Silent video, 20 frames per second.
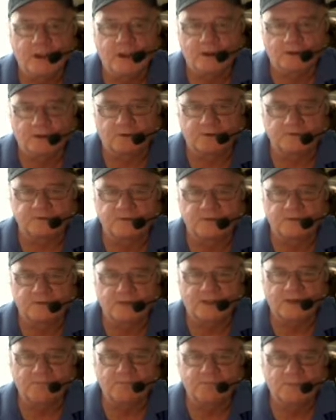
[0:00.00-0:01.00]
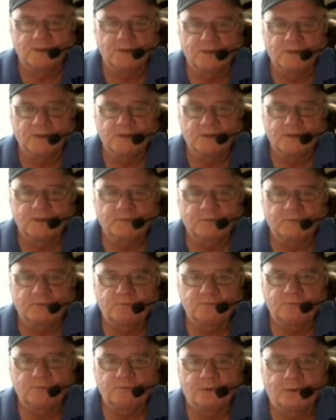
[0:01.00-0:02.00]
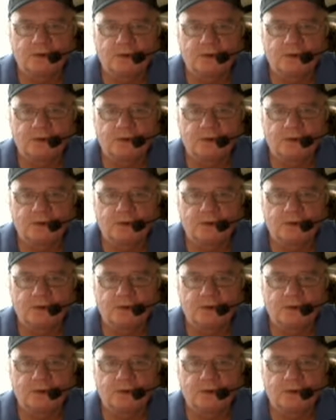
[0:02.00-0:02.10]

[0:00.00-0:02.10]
harnessed to date. Number 2,